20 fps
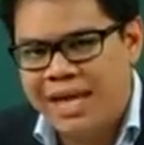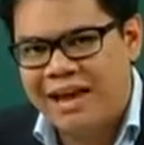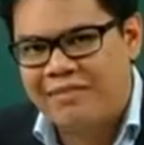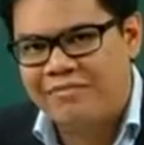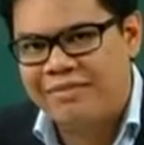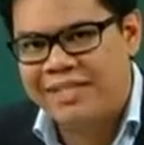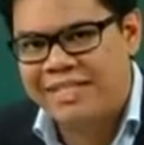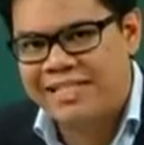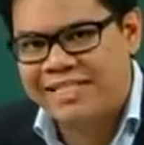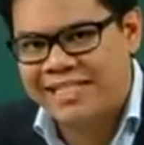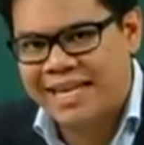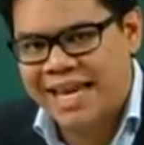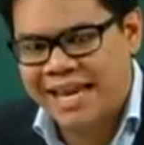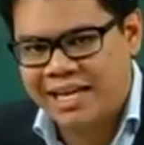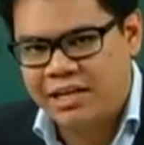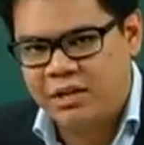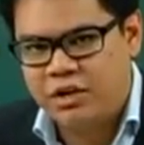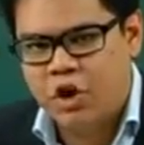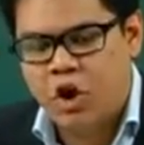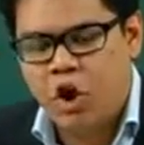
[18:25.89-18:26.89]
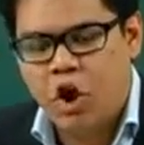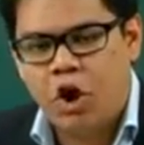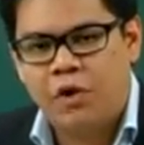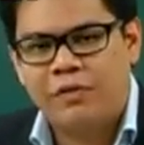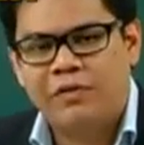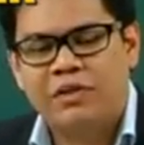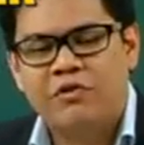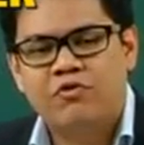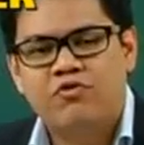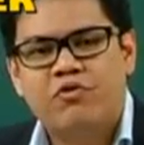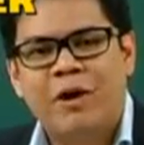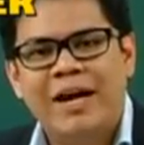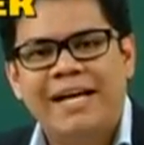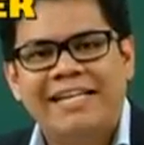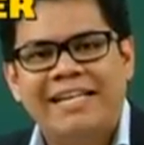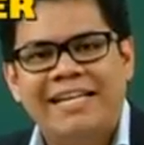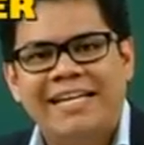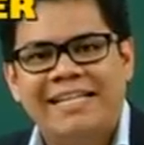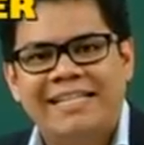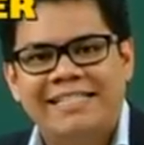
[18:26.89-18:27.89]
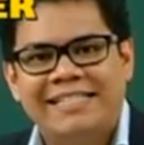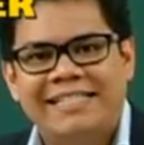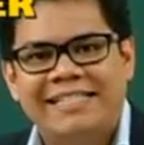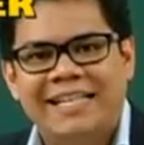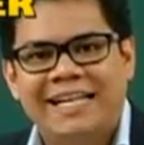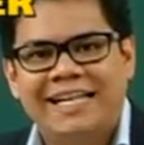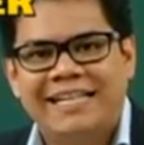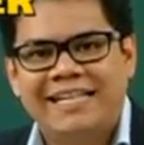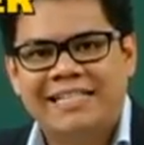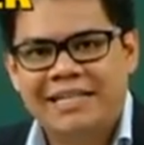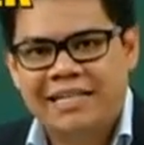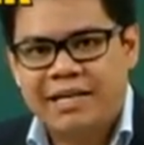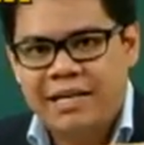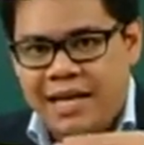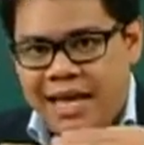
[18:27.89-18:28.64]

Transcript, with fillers: have the date on the right-hand side,